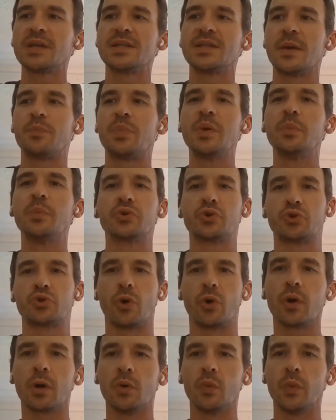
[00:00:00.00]
things that people
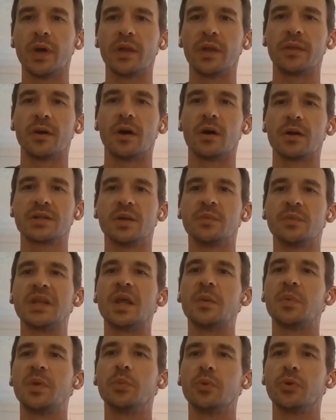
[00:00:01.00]
struggle with are
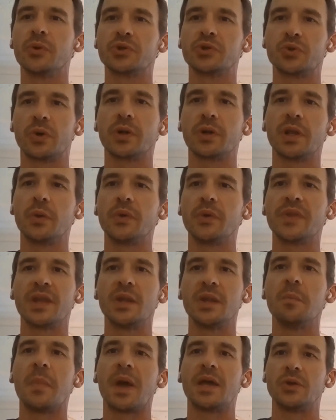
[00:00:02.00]
something that people are struggling with
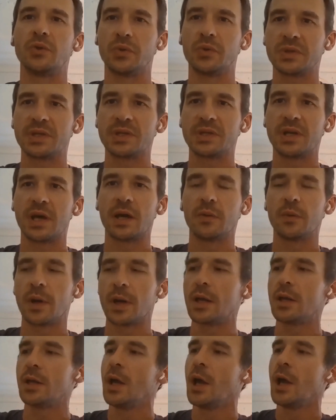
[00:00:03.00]
on the manual side,
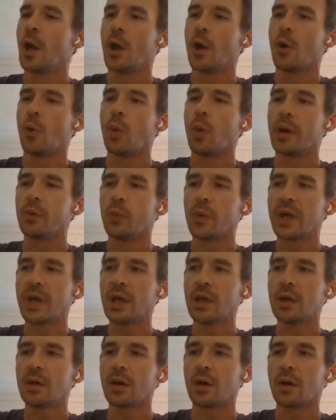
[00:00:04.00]
right? When
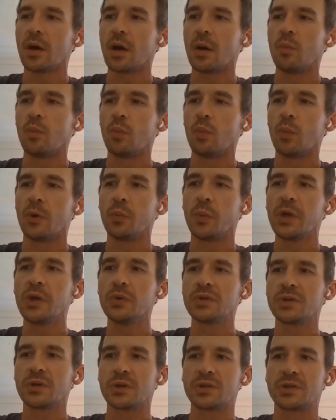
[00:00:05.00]
we
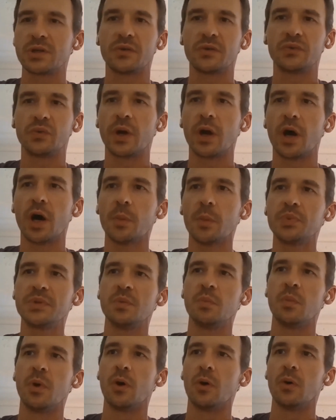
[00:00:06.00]
use our software
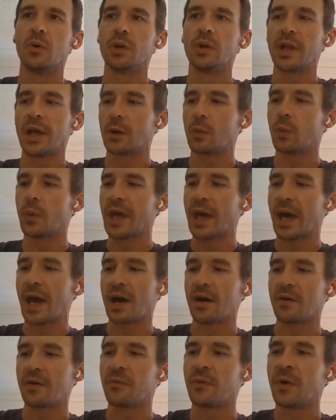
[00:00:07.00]
Optimal, like, we
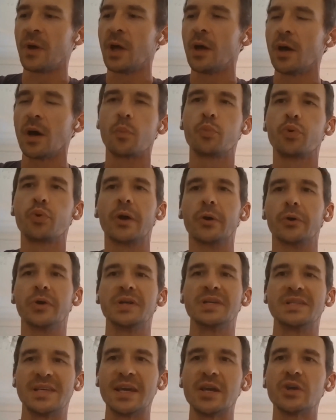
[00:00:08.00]
have a
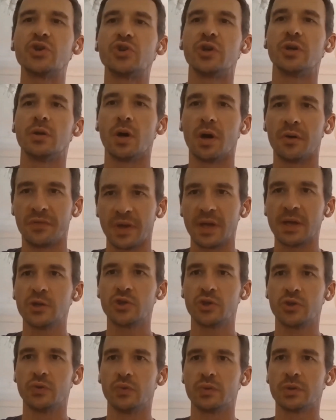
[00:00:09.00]
prioritization of
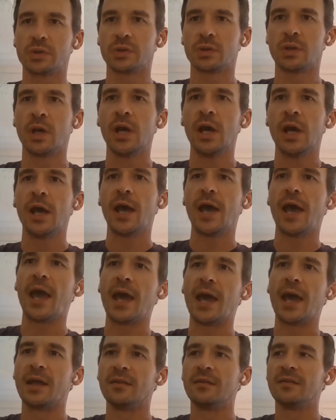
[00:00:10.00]
issues,
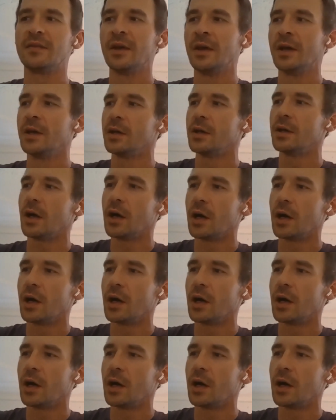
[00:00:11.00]
and